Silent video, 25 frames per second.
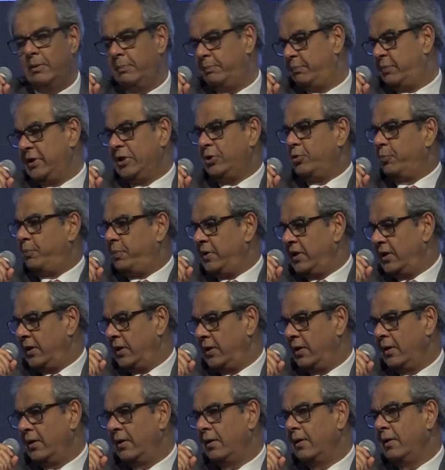
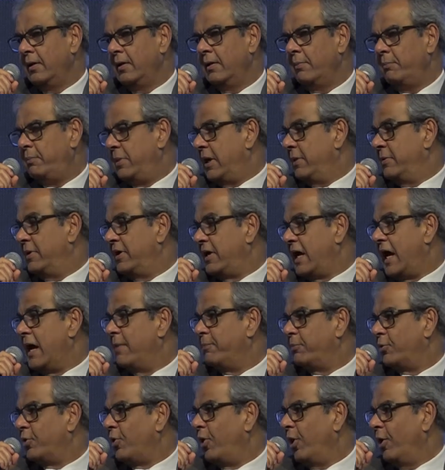P2P payment
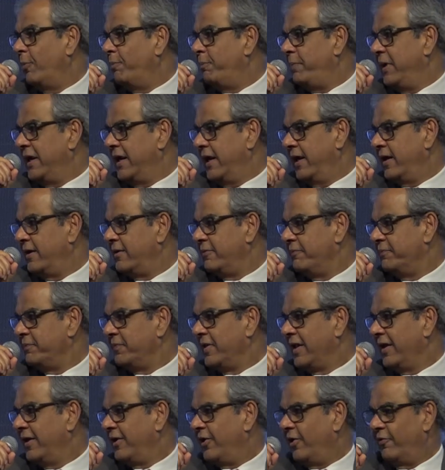app called Ping It.
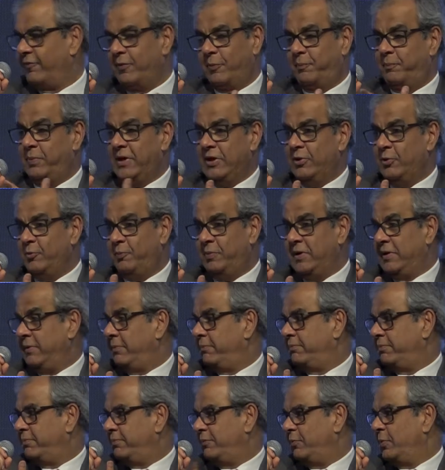Now for P2P,
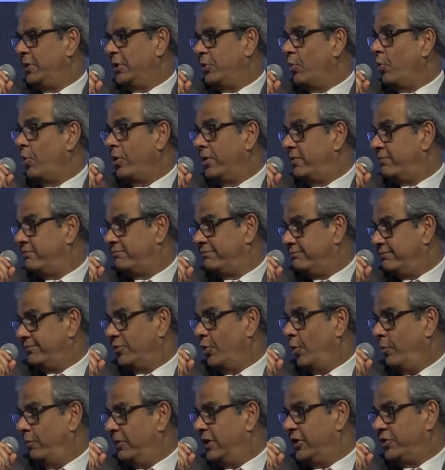we don't
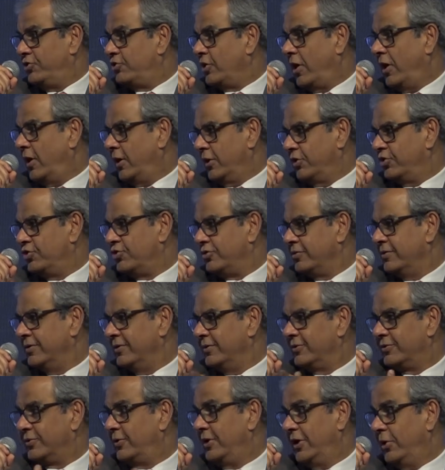normally charge,
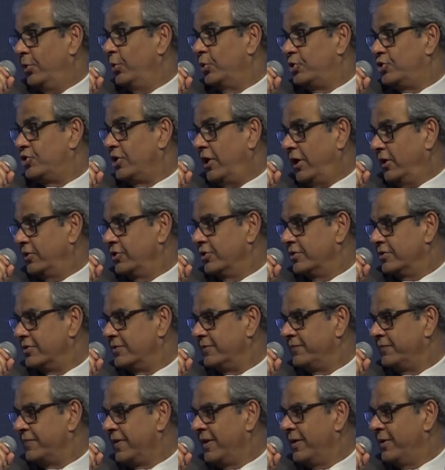so there are no charges.
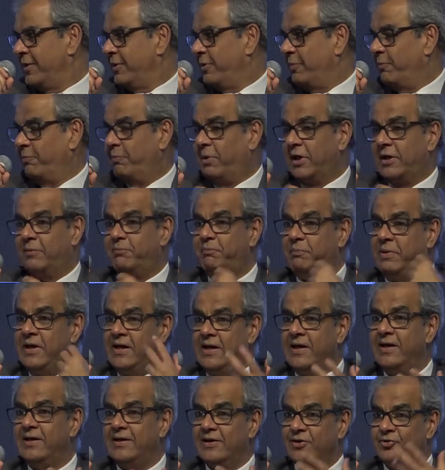But
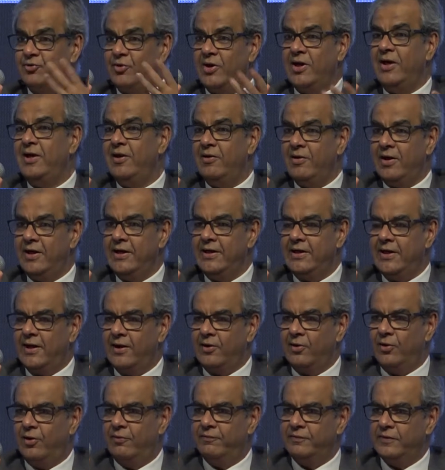Ping It has really, really
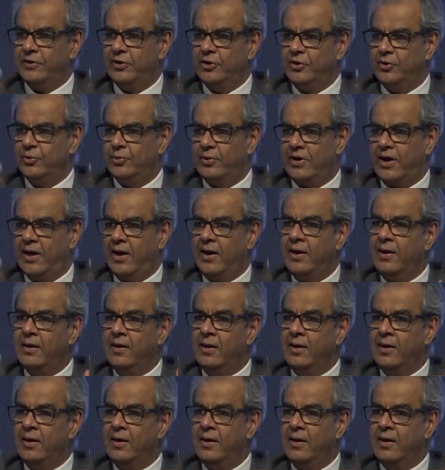taken off in the UK.